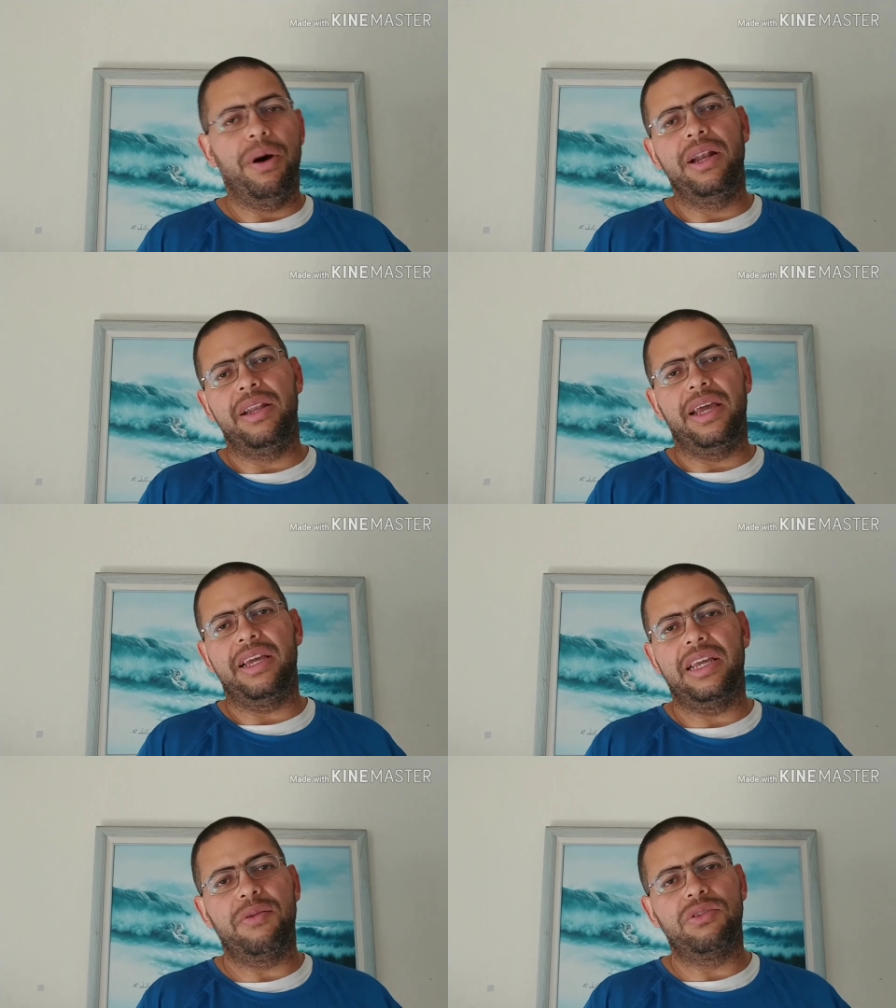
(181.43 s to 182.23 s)

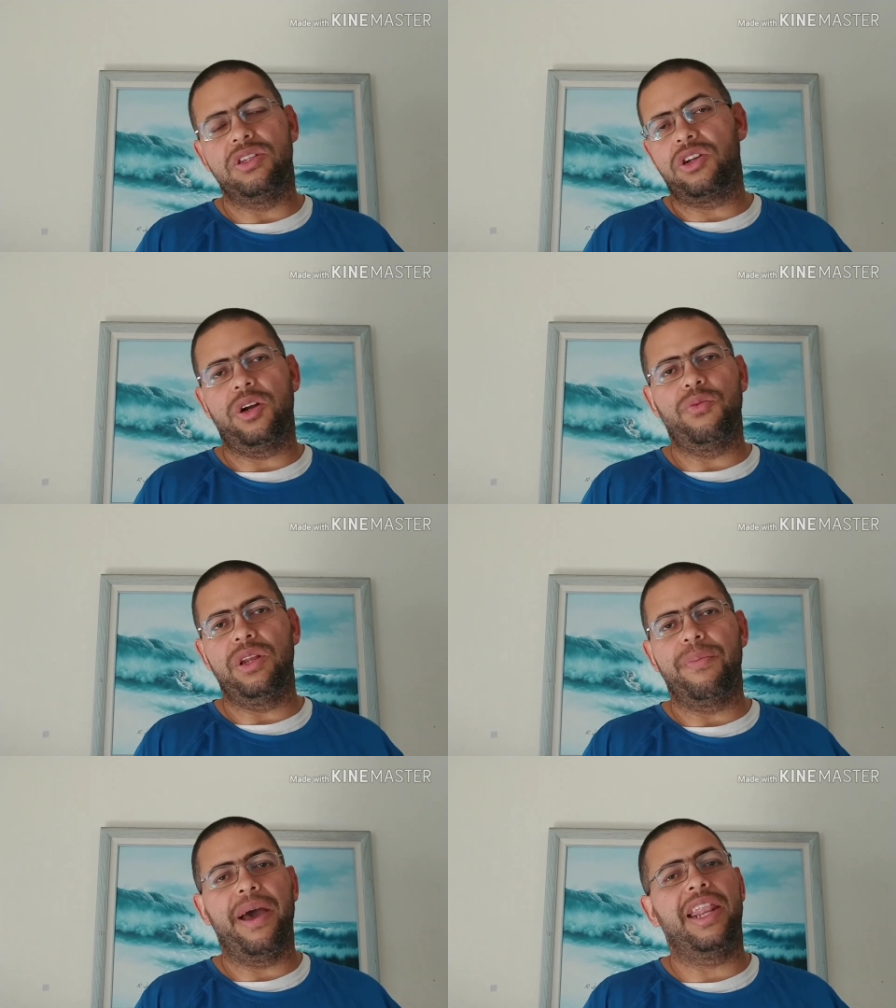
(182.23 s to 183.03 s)
Monday he was just hurting
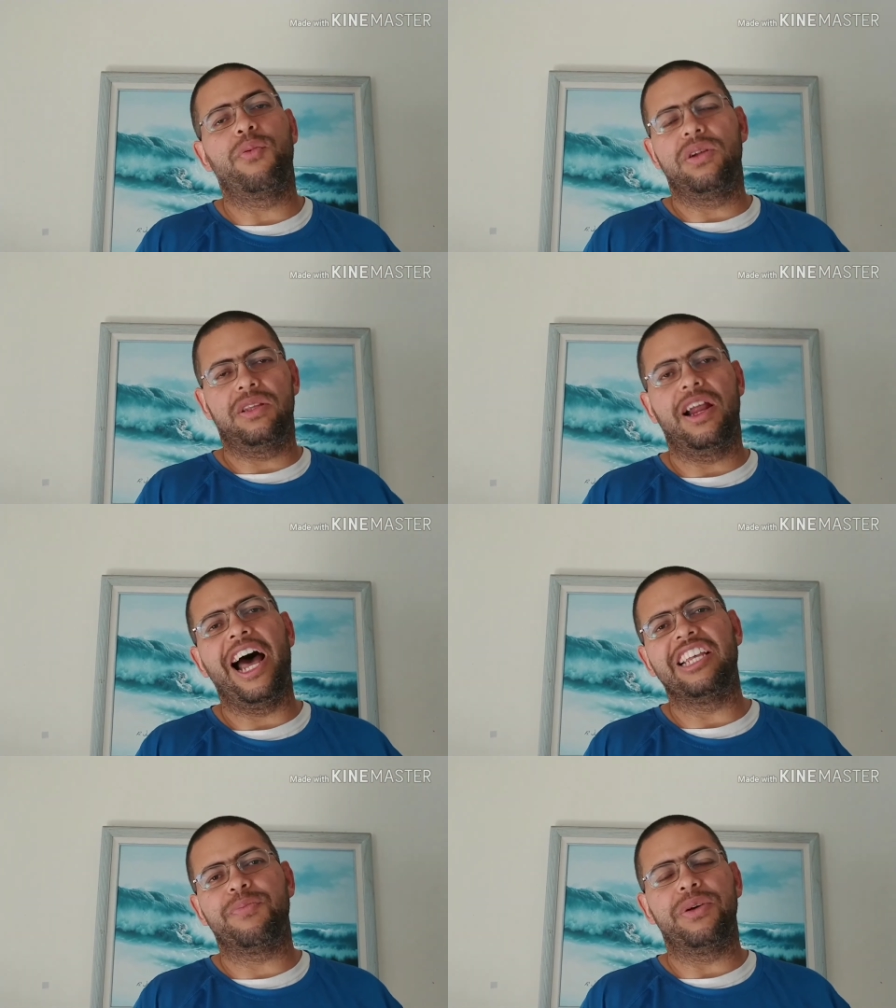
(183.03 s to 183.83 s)
really bad. He went to the
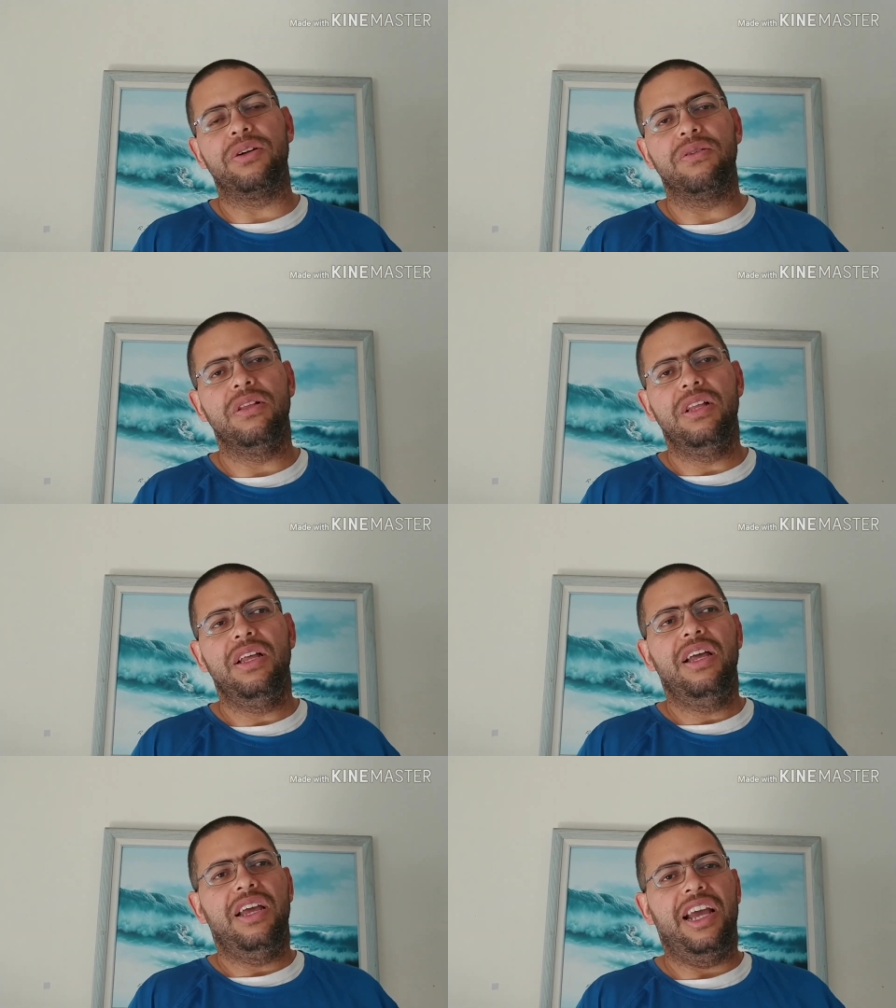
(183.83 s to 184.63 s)
hospital,
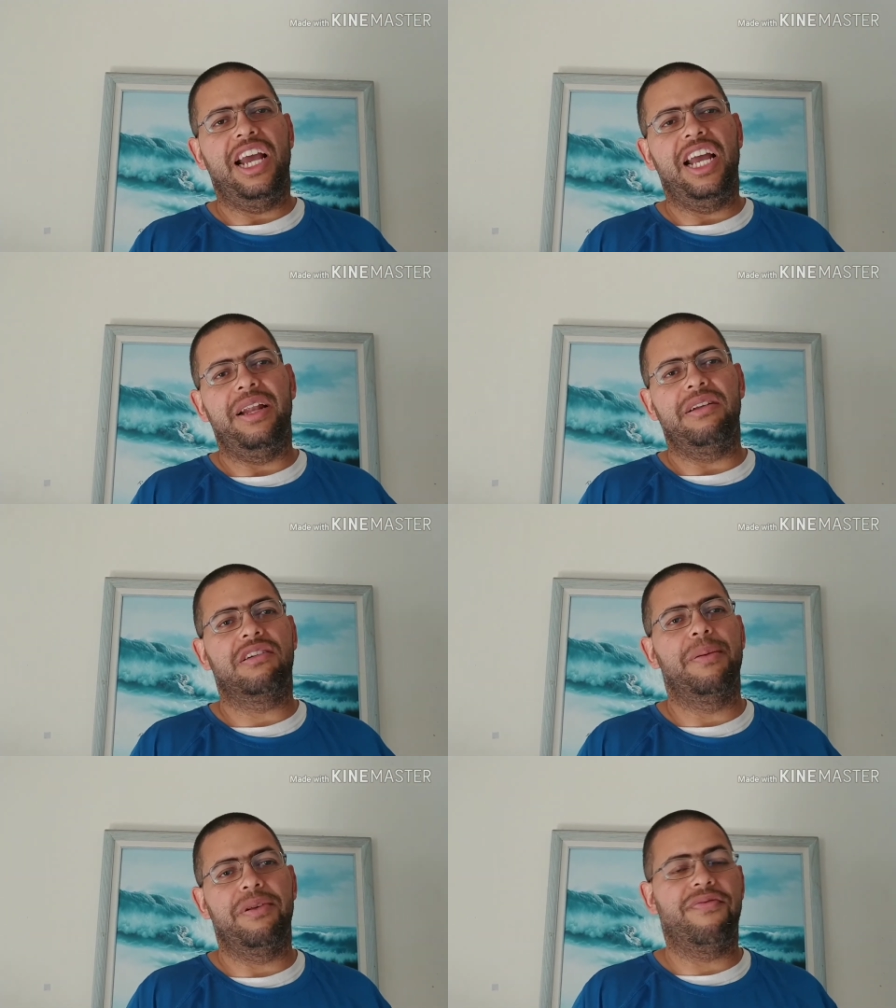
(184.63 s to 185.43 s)
and
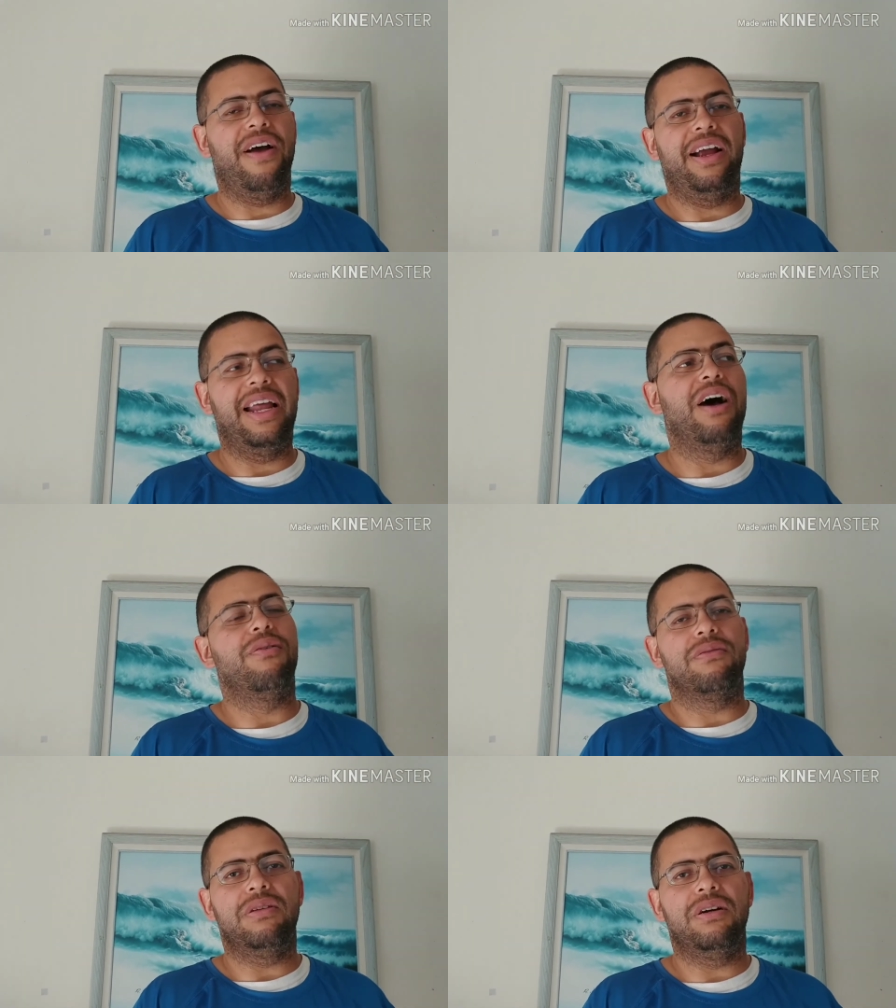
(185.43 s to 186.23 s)
come to find
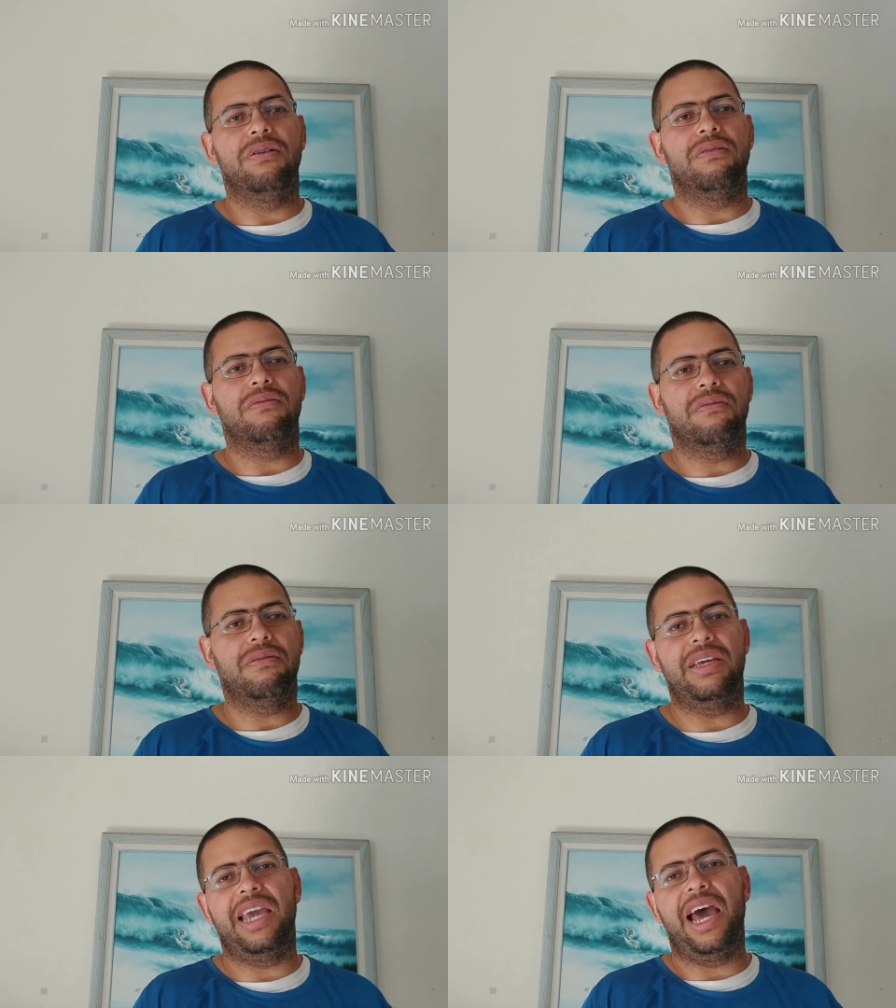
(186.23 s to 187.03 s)
out, you know,
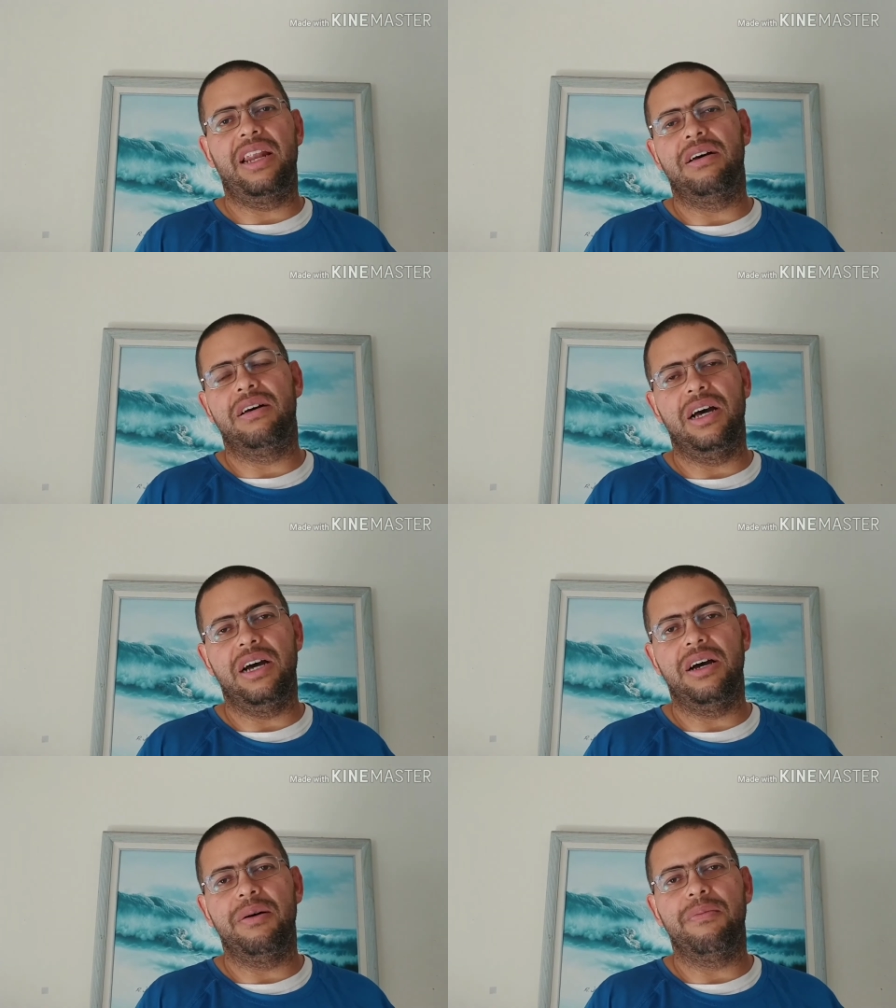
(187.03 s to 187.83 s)
he had a
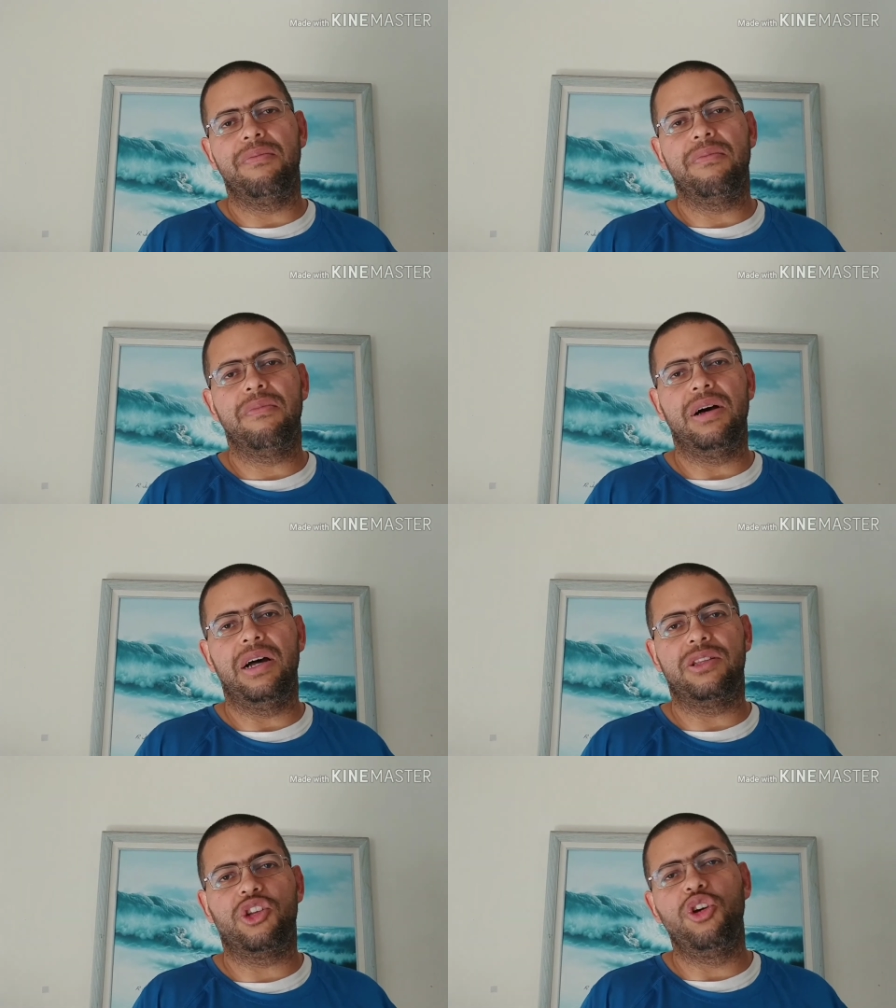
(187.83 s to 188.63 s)
um,
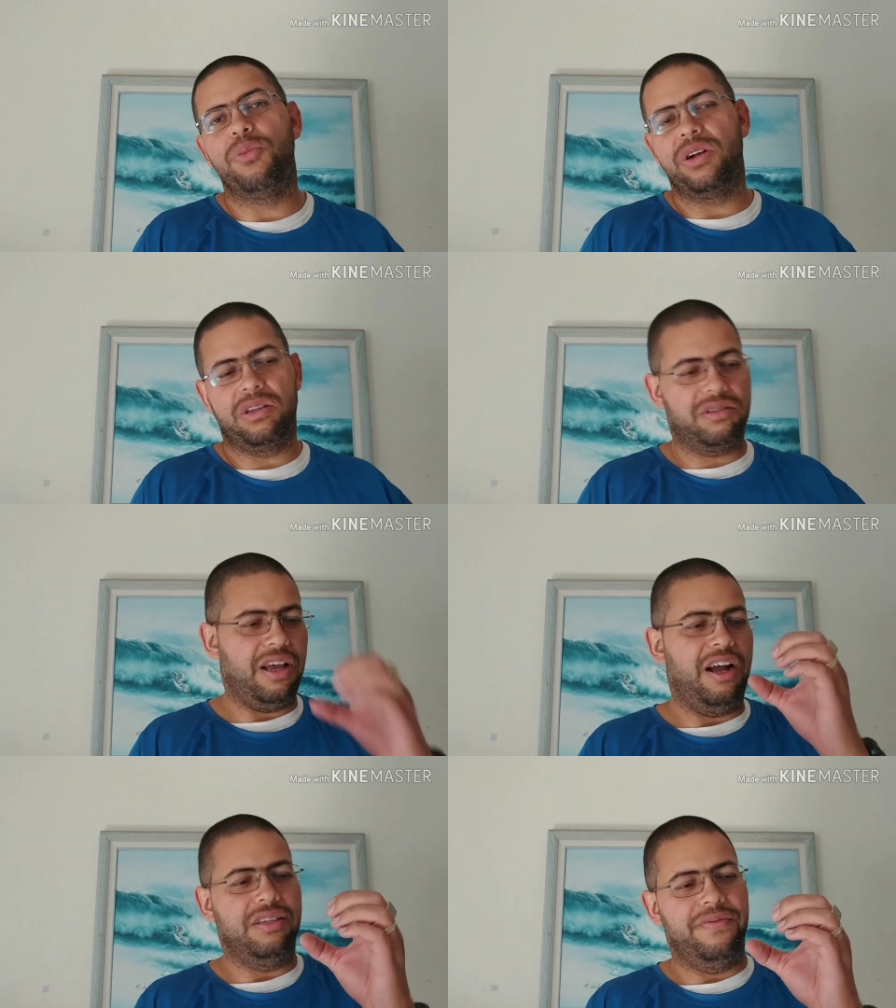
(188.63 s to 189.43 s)
a tumor the
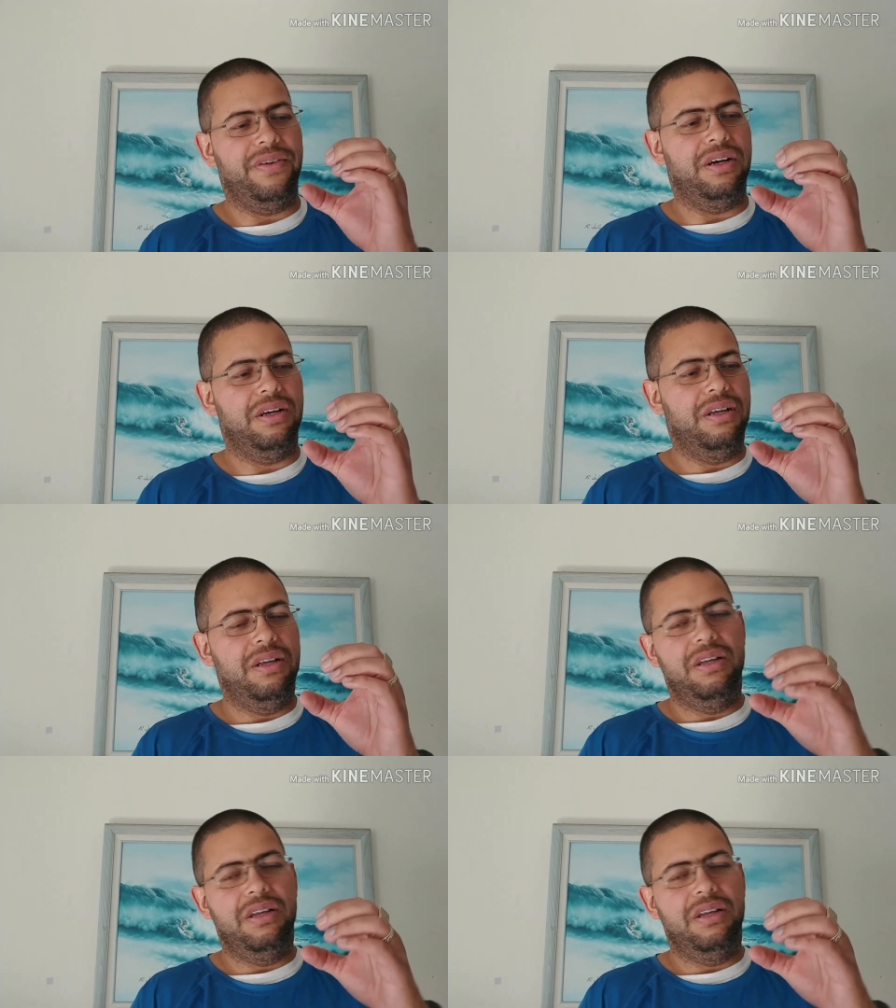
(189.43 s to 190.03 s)
size of a